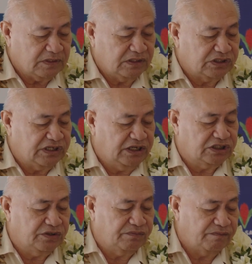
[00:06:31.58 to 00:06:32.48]

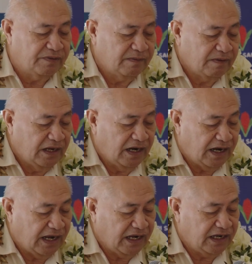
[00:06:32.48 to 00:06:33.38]
initiatives
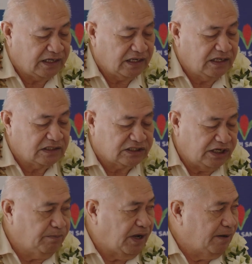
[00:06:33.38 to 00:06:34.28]
like
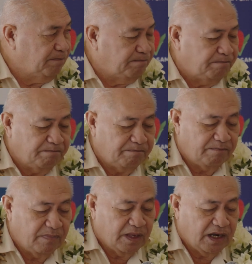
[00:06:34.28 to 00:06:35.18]
Team Up
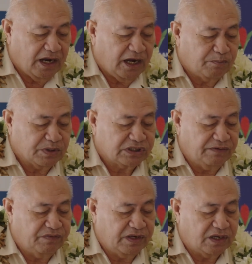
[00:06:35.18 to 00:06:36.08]
and
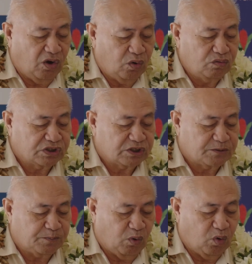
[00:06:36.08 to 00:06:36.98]
Pacific Ocean
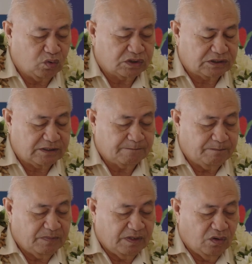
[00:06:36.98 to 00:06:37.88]
Sports,
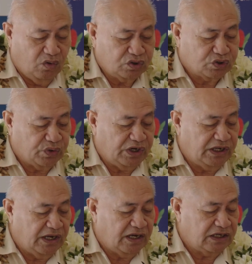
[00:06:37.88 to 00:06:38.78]

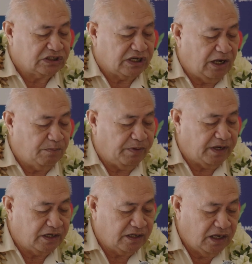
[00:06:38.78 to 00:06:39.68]
Australia is
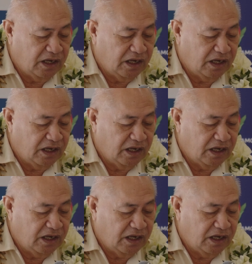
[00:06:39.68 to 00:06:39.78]
helping